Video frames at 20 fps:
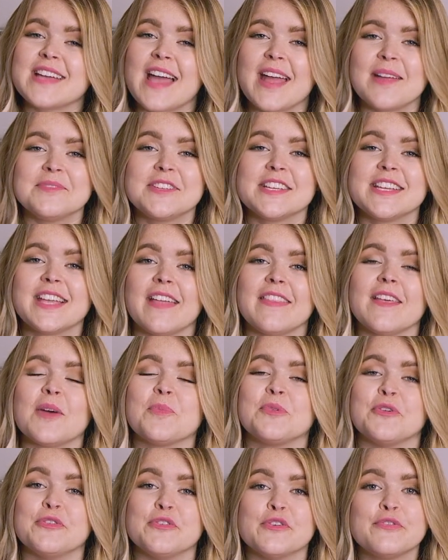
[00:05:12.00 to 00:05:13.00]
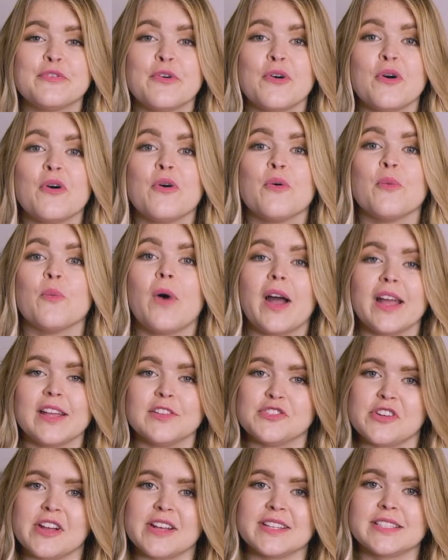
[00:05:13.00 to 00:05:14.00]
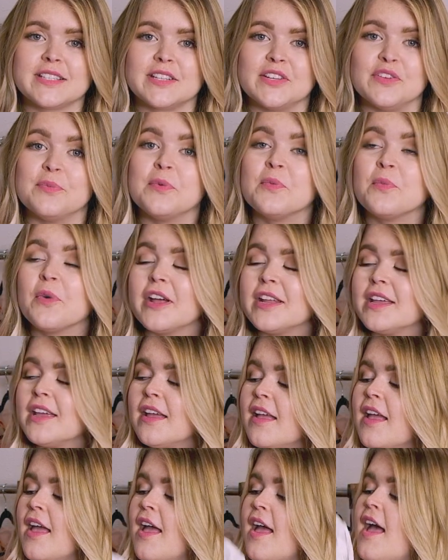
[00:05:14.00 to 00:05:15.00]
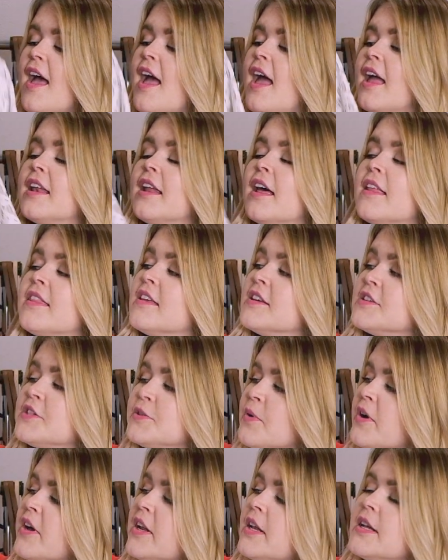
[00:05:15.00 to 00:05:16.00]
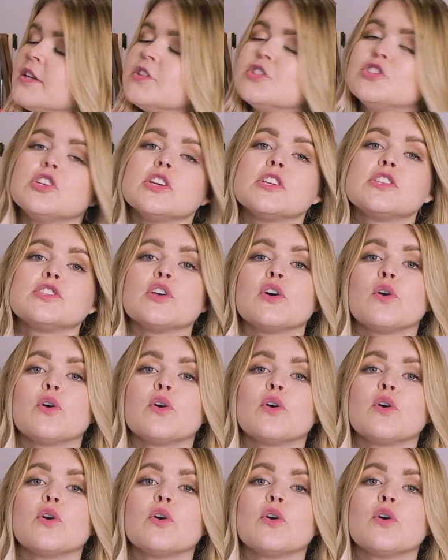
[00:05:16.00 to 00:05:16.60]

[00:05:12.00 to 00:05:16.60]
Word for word: time to get that beautiful white dress that you've been wanting, and this one is just